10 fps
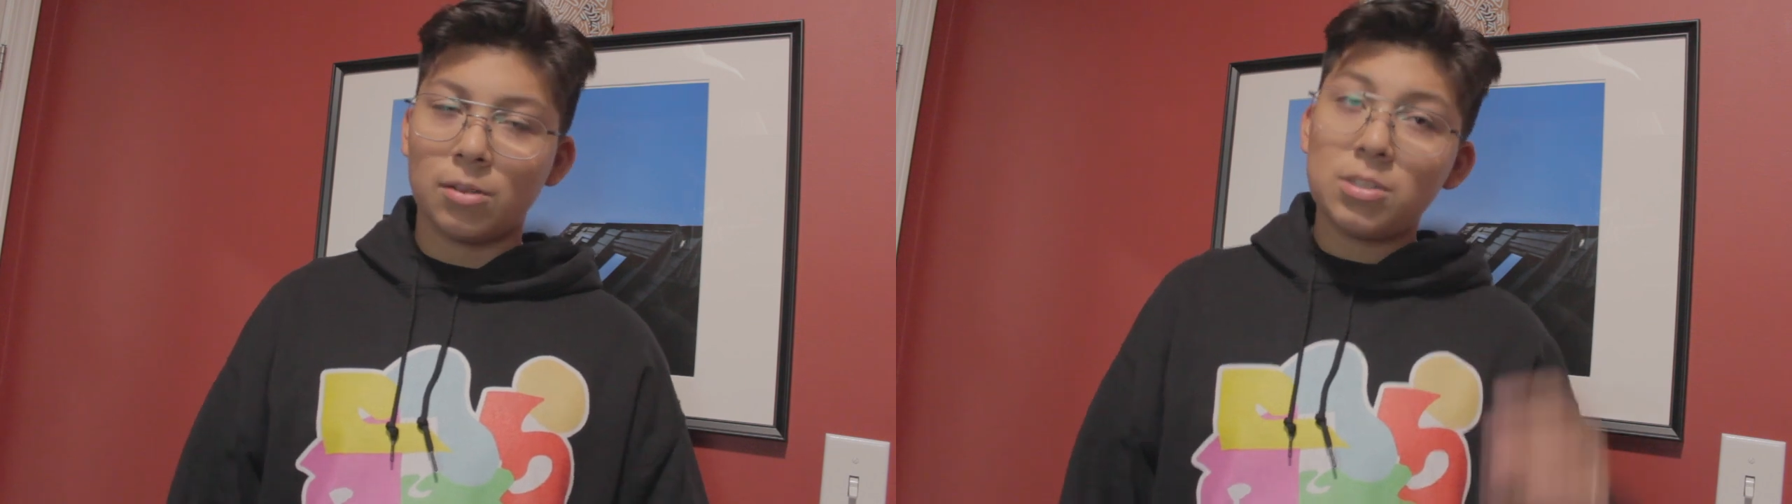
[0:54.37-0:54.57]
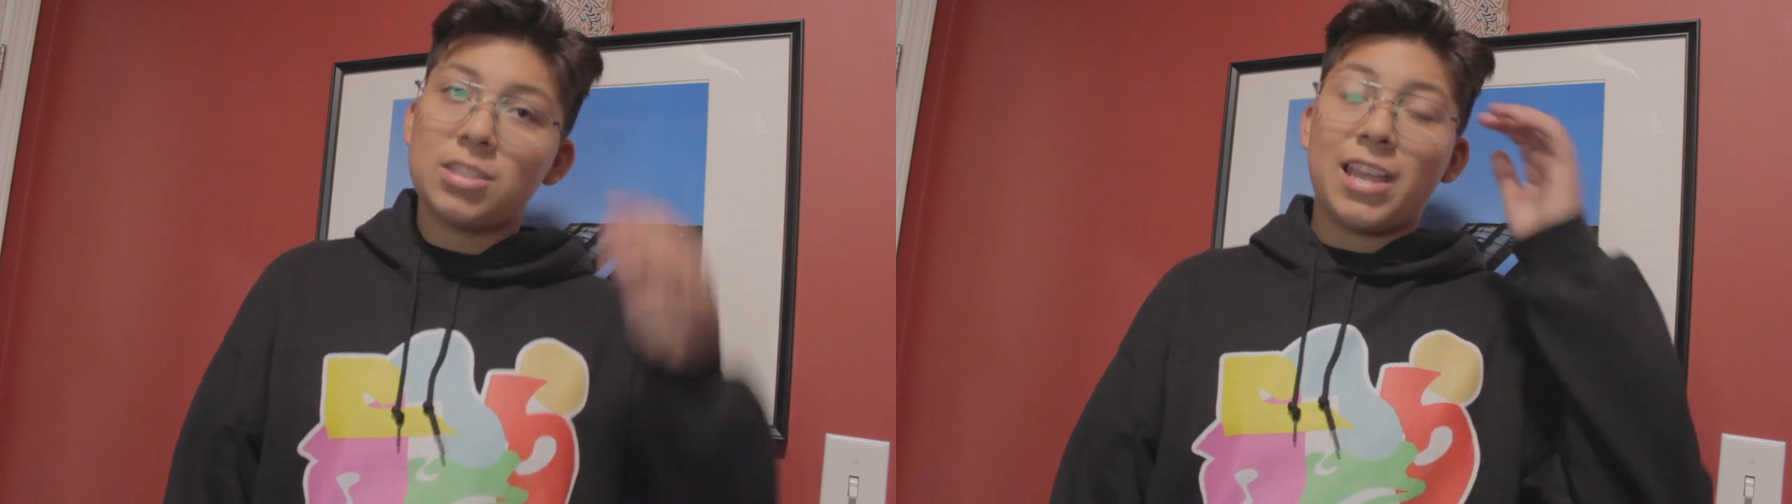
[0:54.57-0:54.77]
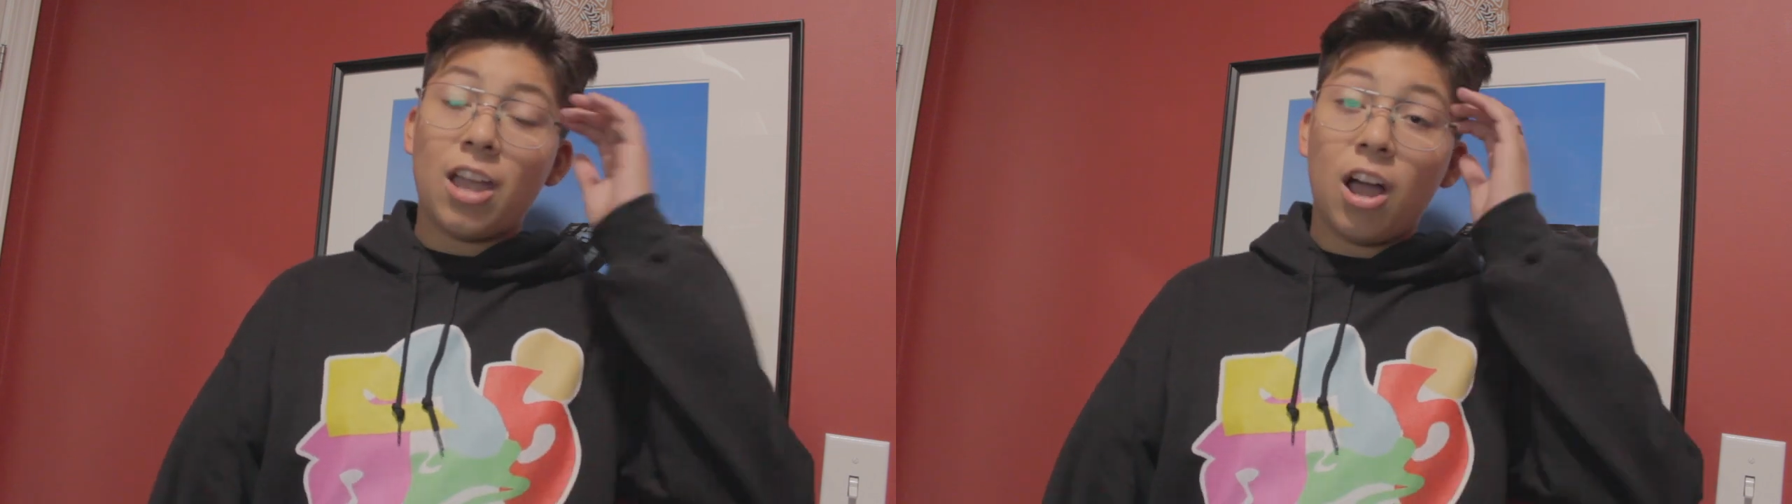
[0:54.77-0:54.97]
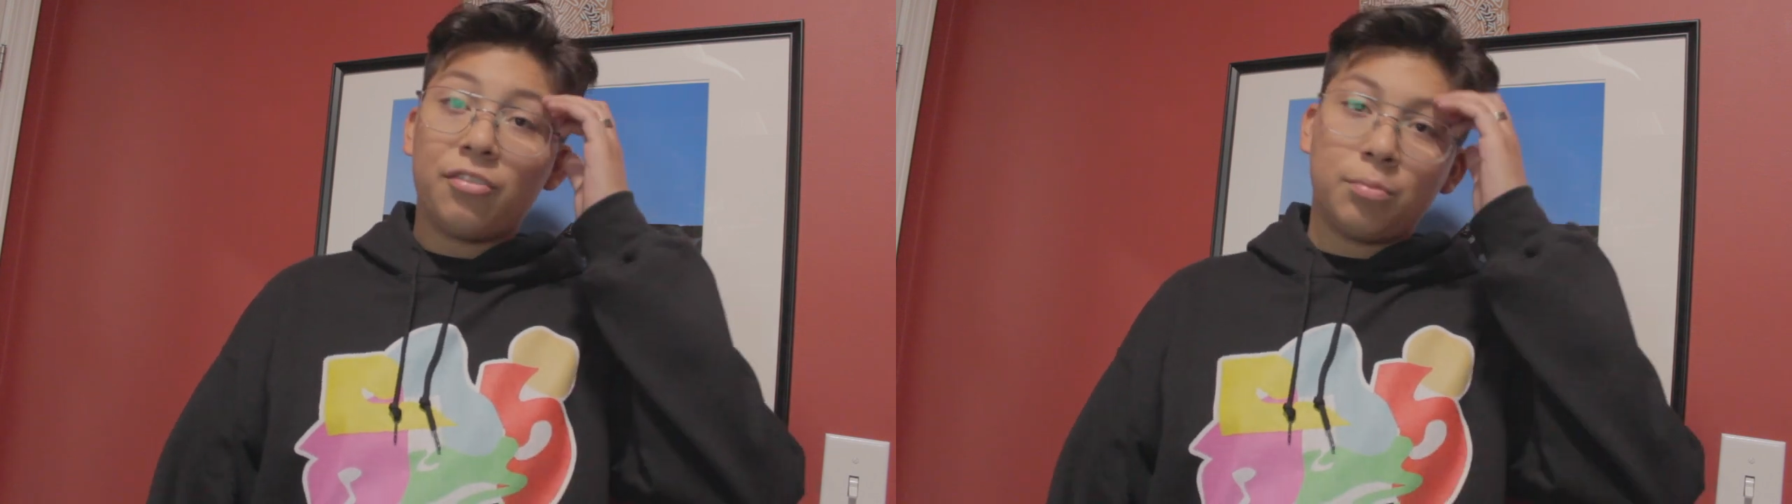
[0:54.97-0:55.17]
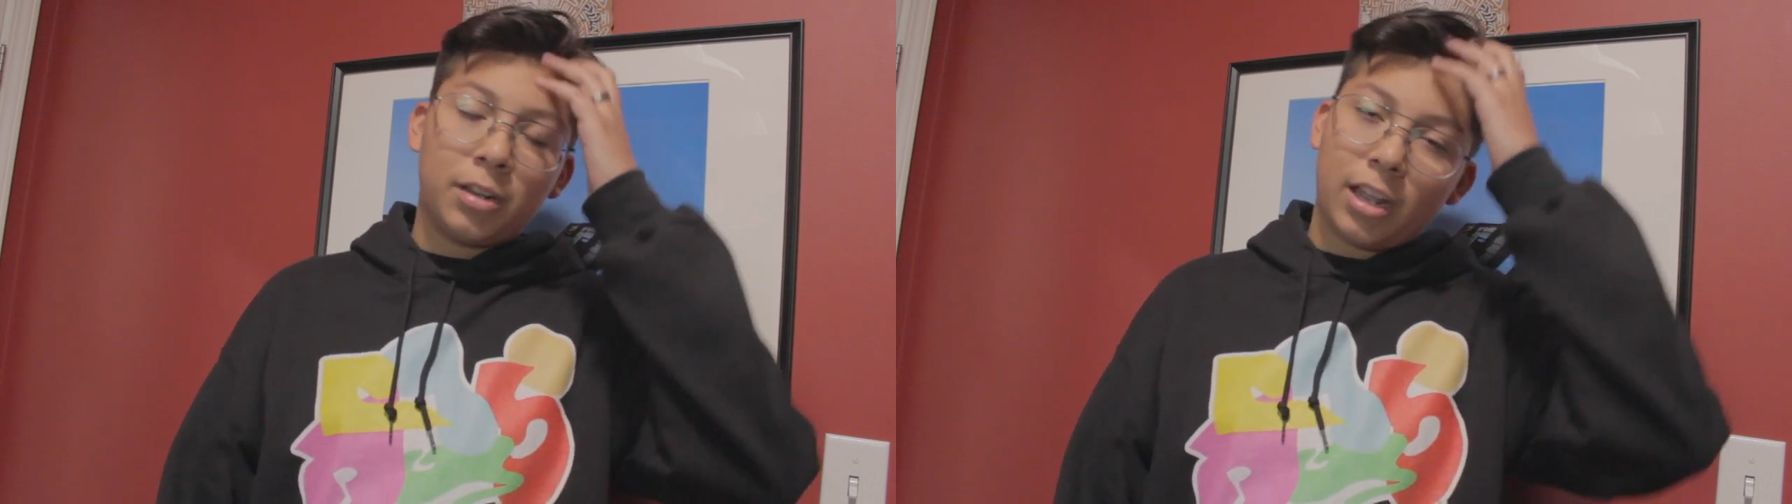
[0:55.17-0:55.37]
It was a day
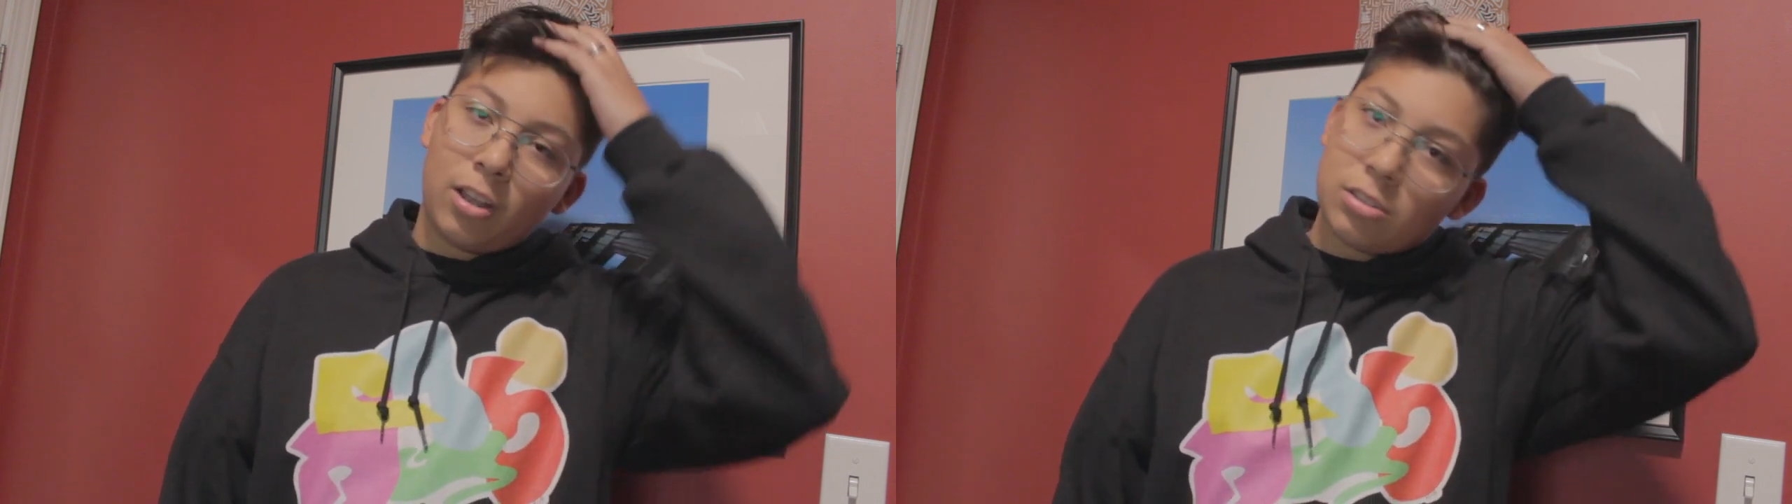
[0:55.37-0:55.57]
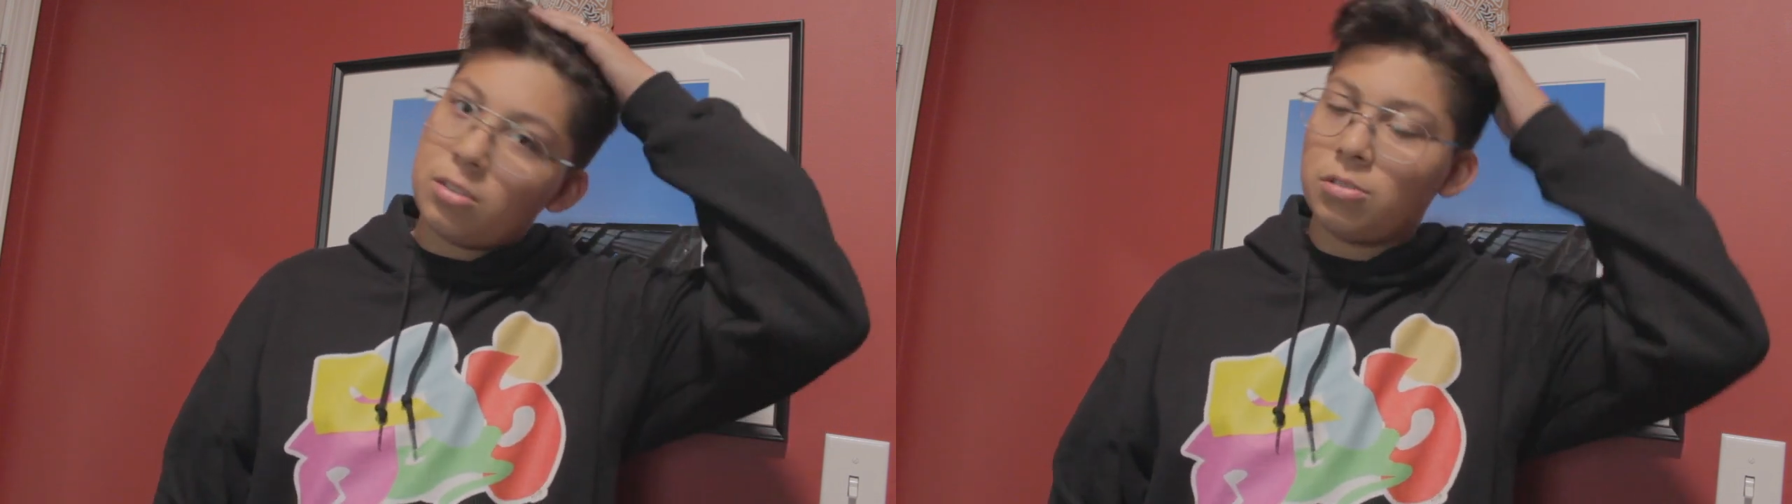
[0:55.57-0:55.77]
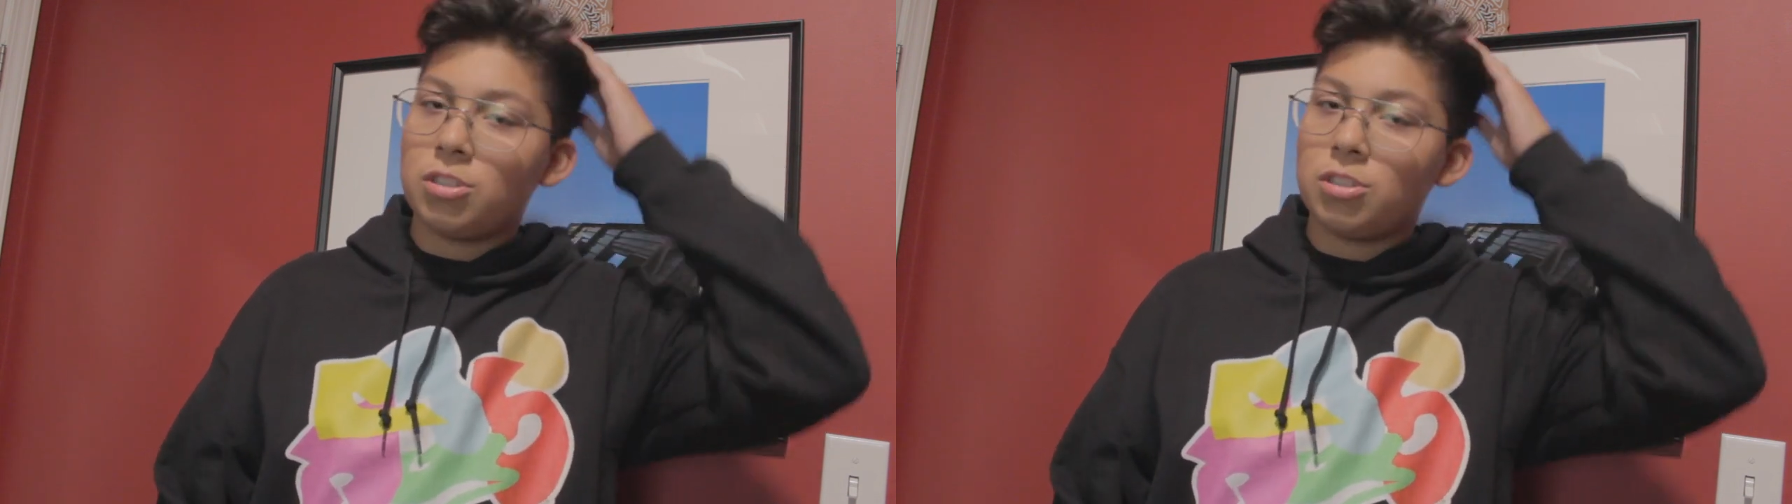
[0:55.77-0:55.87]
off, but I also